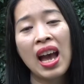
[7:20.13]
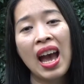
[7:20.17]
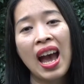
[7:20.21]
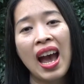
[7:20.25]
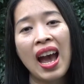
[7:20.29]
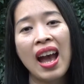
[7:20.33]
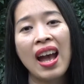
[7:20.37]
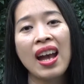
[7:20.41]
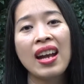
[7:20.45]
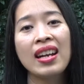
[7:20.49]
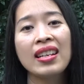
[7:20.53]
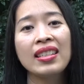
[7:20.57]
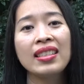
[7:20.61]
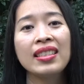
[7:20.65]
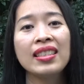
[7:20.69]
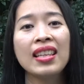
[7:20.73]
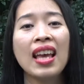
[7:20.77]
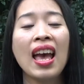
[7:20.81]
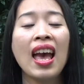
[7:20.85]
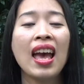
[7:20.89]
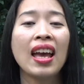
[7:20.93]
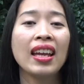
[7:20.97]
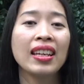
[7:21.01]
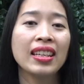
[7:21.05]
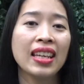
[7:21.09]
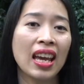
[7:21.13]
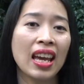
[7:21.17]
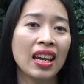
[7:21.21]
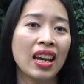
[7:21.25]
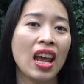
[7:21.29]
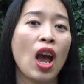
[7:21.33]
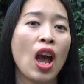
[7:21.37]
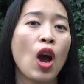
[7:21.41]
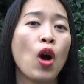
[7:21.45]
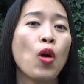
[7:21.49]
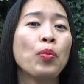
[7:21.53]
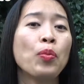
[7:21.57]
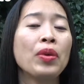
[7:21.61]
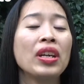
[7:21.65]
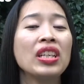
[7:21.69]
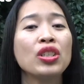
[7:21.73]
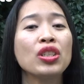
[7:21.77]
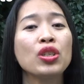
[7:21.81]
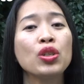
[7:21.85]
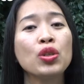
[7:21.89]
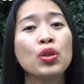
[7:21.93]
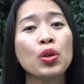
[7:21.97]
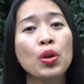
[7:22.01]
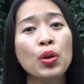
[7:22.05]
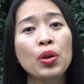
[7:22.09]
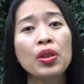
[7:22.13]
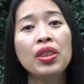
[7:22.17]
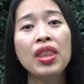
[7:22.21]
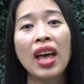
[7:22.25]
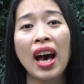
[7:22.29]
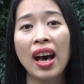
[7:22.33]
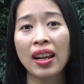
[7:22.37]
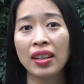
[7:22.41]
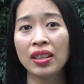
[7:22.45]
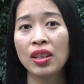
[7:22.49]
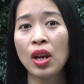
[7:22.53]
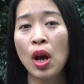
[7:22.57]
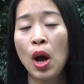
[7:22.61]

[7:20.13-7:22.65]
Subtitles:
as it can help ensure that